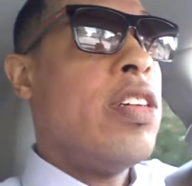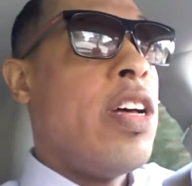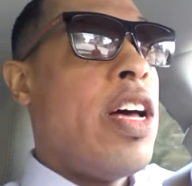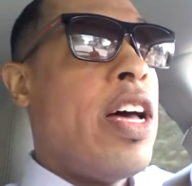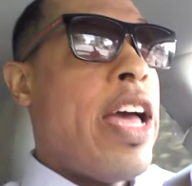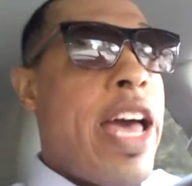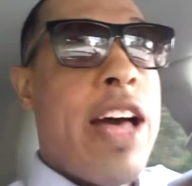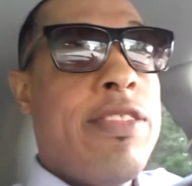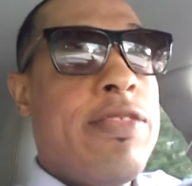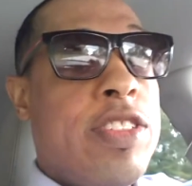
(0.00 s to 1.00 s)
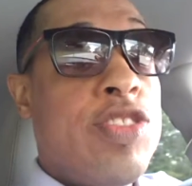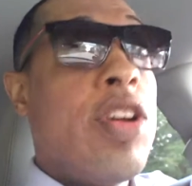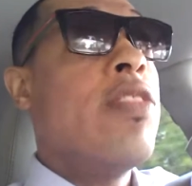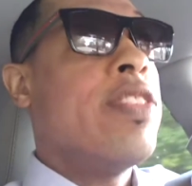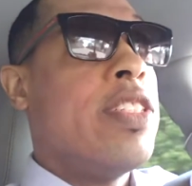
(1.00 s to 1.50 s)
uh, have
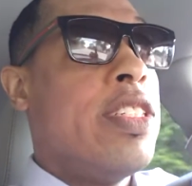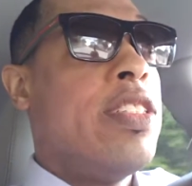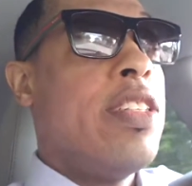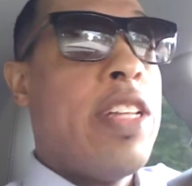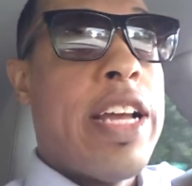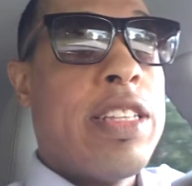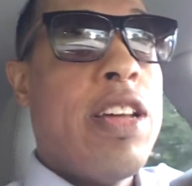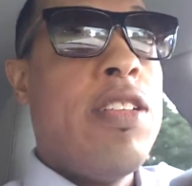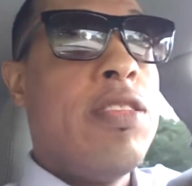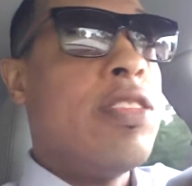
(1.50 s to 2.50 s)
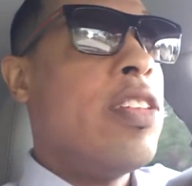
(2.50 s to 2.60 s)
services like those.